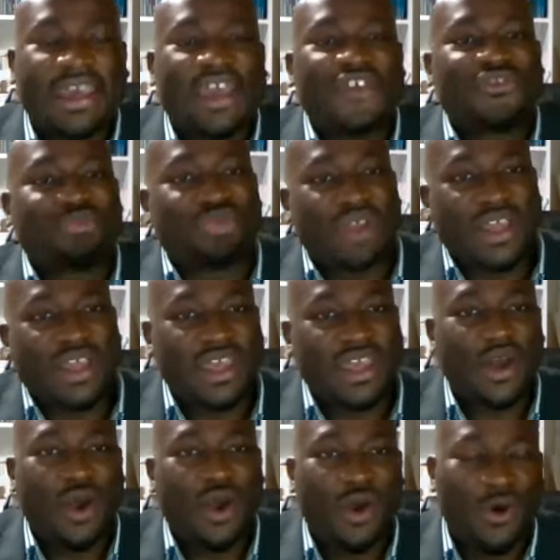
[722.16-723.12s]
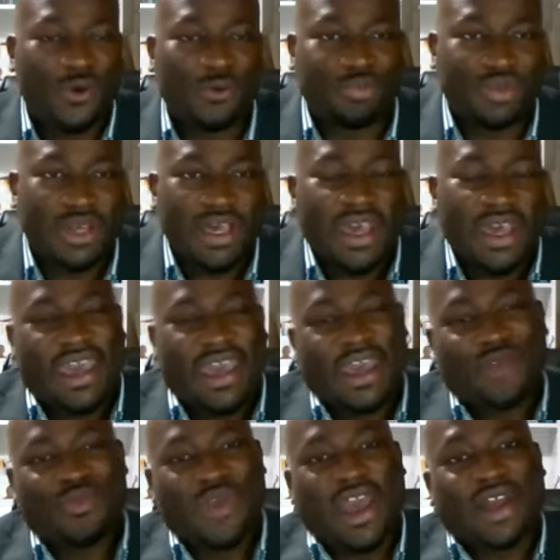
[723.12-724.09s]
is bringing hope.
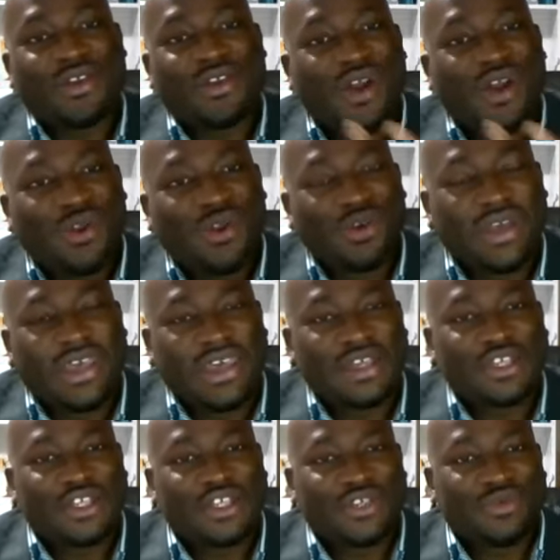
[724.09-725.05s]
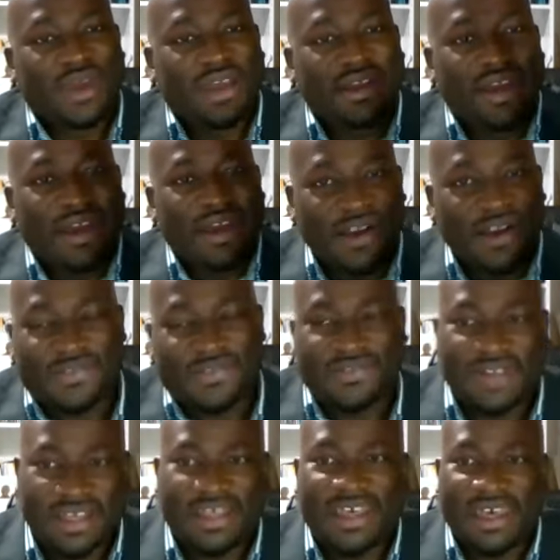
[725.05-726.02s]
And we are not looking to an
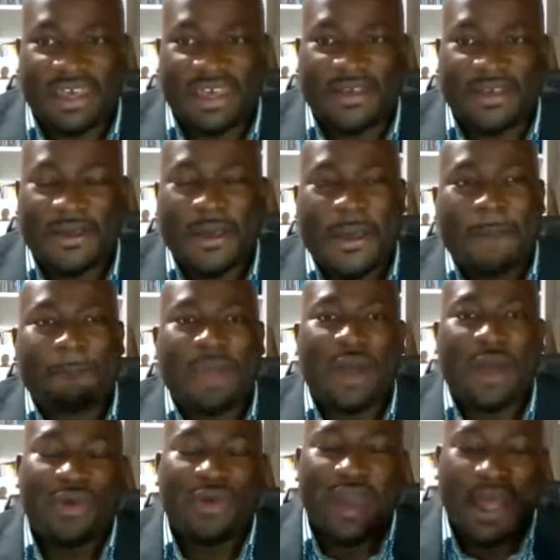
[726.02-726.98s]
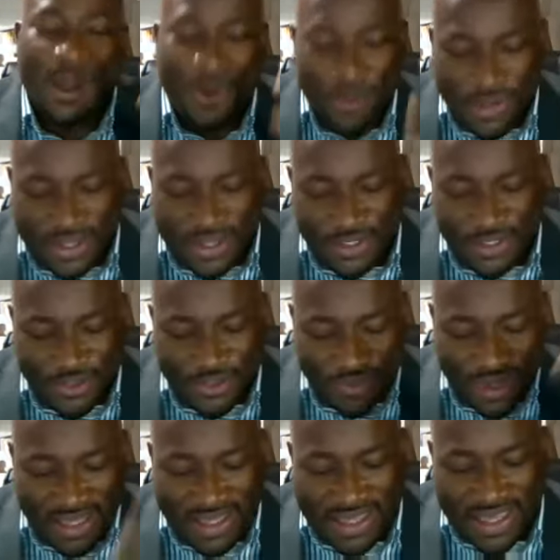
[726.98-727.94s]
earthly king, but we are looking
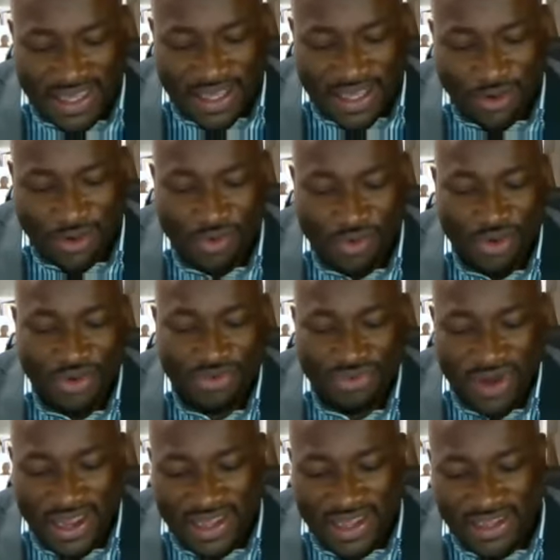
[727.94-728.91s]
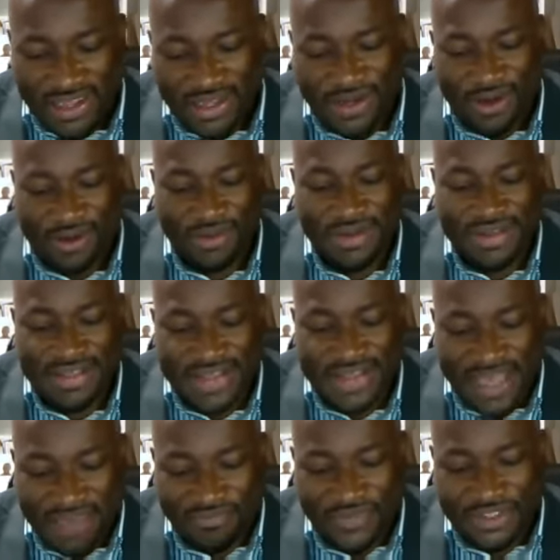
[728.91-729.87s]
to a king who will reign on
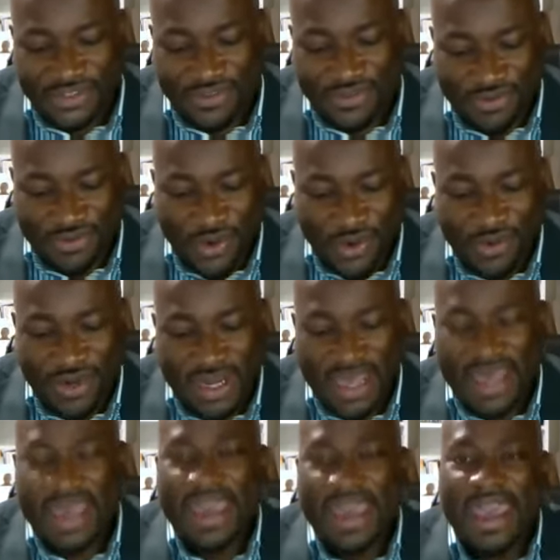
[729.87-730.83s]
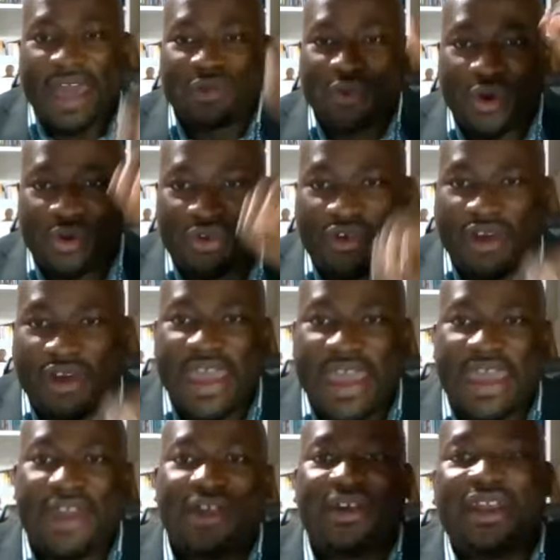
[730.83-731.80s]
David's throne and will
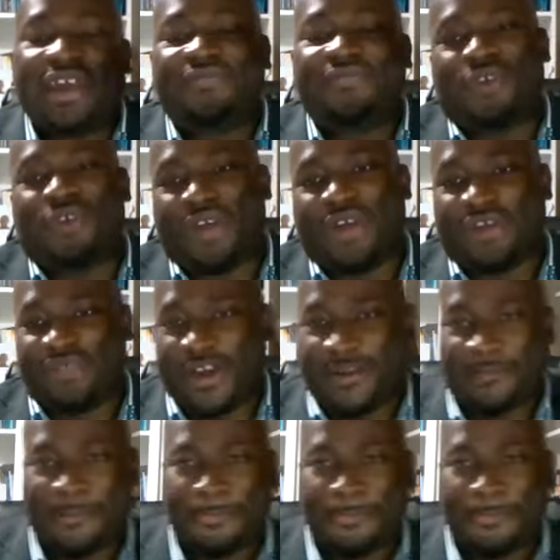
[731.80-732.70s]
reign on it forever.